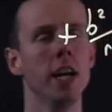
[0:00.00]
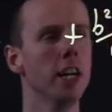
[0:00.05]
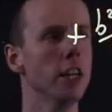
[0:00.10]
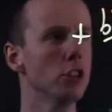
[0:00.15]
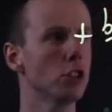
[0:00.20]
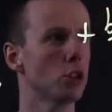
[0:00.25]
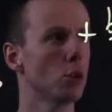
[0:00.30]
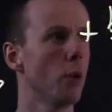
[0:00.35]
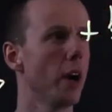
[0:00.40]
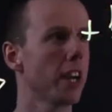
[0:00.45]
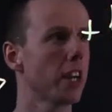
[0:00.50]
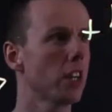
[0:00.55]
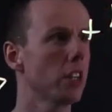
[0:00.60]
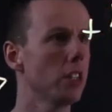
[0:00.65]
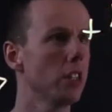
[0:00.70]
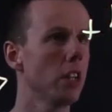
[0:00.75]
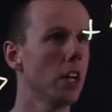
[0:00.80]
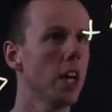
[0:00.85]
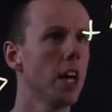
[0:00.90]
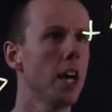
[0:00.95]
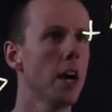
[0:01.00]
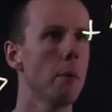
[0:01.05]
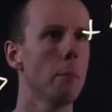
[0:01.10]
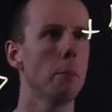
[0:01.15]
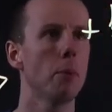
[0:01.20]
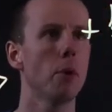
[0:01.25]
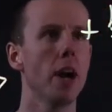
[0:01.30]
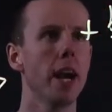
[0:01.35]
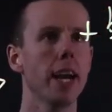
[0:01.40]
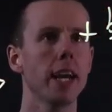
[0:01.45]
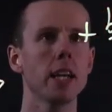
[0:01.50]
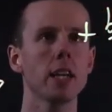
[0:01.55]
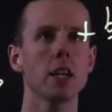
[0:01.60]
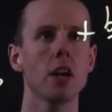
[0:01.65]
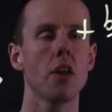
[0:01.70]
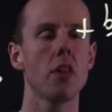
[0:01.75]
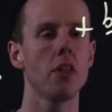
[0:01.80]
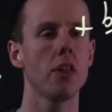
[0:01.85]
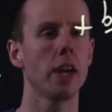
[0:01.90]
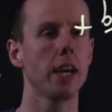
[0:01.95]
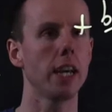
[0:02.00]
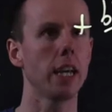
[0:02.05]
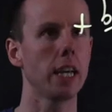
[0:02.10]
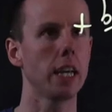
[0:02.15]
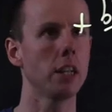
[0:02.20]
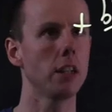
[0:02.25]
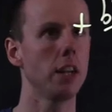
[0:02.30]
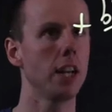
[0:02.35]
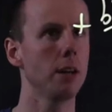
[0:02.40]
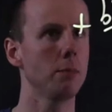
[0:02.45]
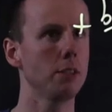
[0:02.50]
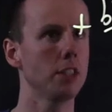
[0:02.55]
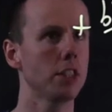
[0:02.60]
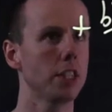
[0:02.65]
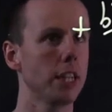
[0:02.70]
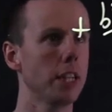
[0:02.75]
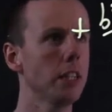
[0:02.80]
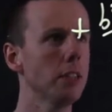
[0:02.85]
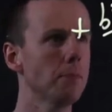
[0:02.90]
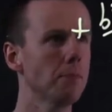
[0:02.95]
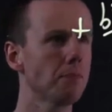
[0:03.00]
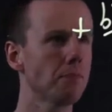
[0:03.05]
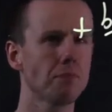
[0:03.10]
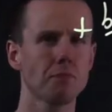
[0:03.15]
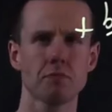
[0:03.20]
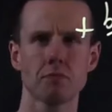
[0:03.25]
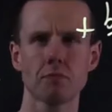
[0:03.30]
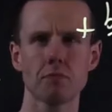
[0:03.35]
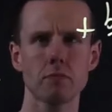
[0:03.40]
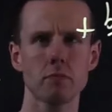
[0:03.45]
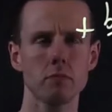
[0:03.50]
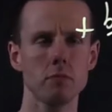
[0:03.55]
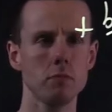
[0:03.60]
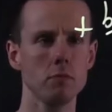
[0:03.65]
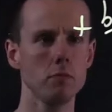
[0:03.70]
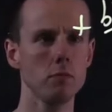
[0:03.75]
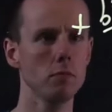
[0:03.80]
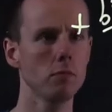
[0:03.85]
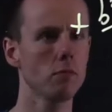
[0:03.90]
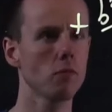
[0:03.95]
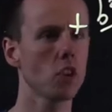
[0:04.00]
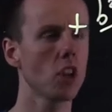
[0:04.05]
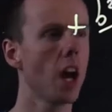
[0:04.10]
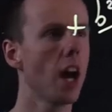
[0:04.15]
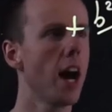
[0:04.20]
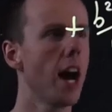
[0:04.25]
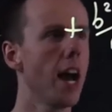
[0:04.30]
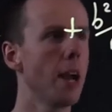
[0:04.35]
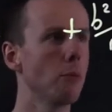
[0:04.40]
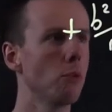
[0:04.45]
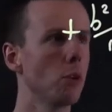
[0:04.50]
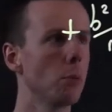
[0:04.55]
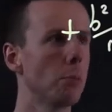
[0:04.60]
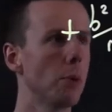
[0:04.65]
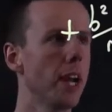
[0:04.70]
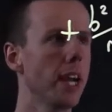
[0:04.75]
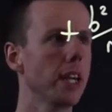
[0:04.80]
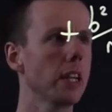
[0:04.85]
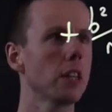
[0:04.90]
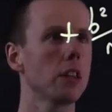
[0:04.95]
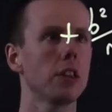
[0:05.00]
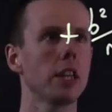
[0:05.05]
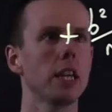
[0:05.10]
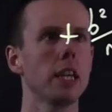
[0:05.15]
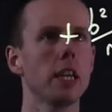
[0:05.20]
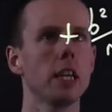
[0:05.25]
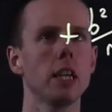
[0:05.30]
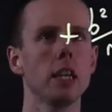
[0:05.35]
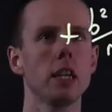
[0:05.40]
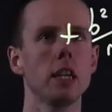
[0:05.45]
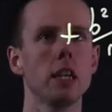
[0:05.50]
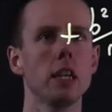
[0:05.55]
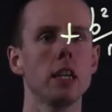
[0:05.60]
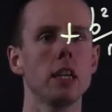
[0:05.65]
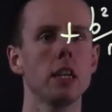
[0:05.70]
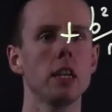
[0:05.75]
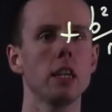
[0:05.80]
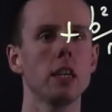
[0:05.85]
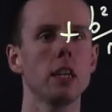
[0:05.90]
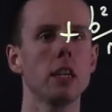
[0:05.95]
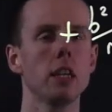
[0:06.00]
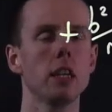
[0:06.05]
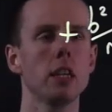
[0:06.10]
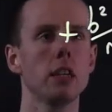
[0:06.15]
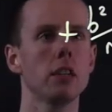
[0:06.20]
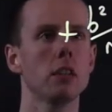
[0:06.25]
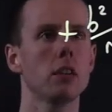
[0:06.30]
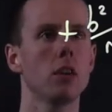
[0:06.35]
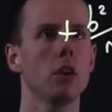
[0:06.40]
So I can bring the, now let me see, I will bring the